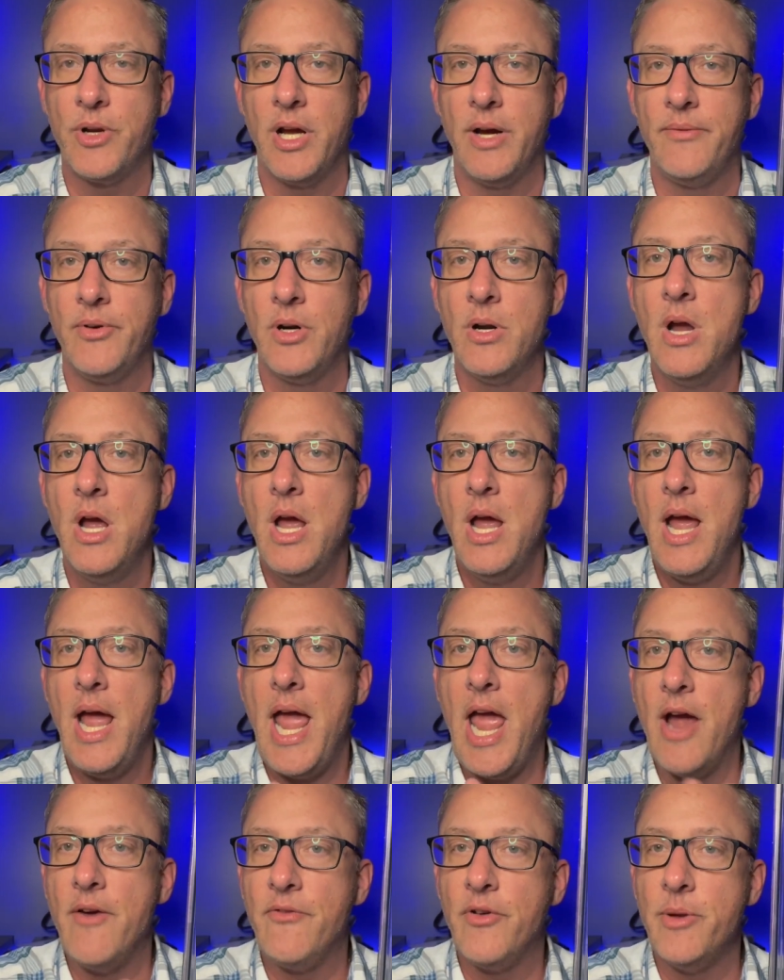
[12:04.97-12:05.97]
cover,
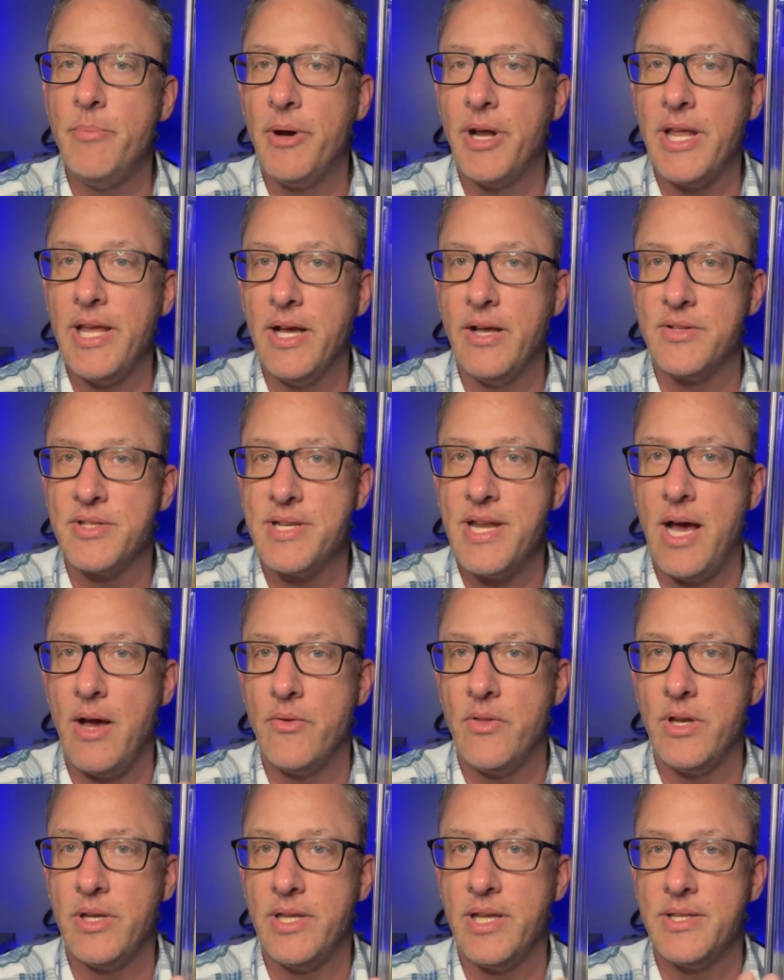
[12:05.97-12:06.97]
everybody else
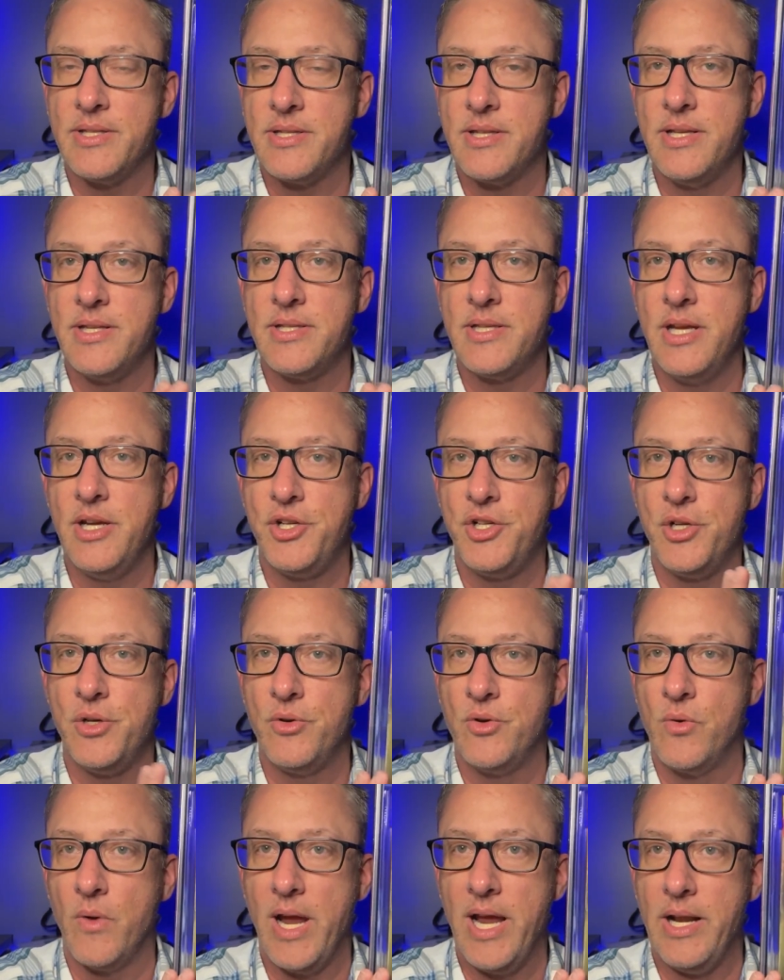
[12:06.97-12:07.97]
now that gets this
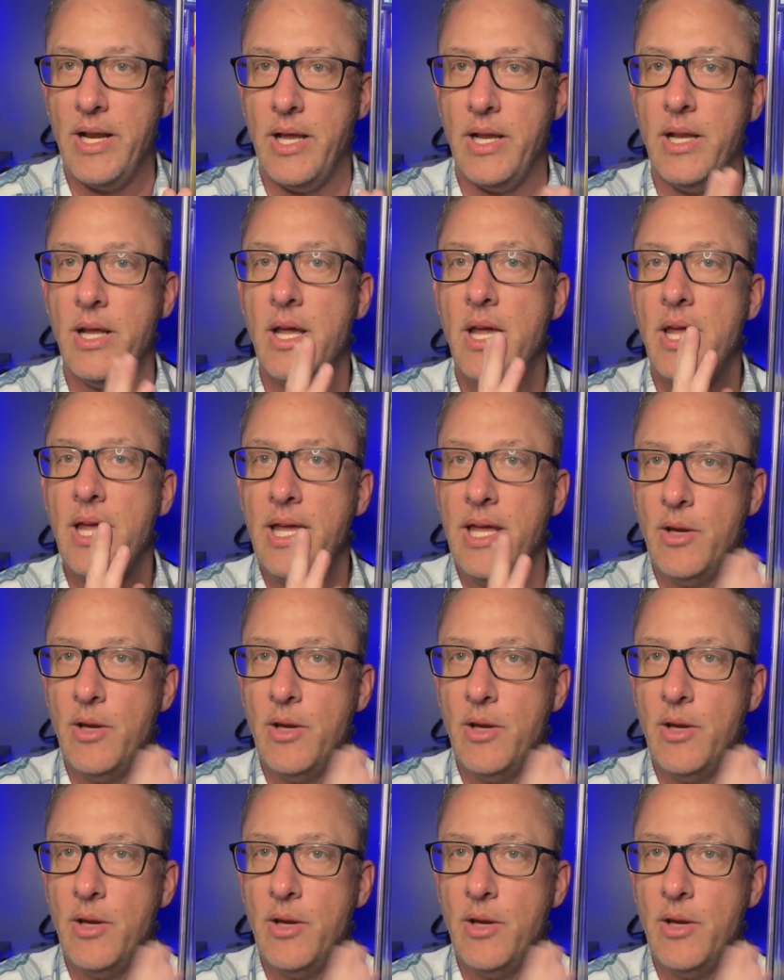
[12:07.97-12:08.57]
issue graded,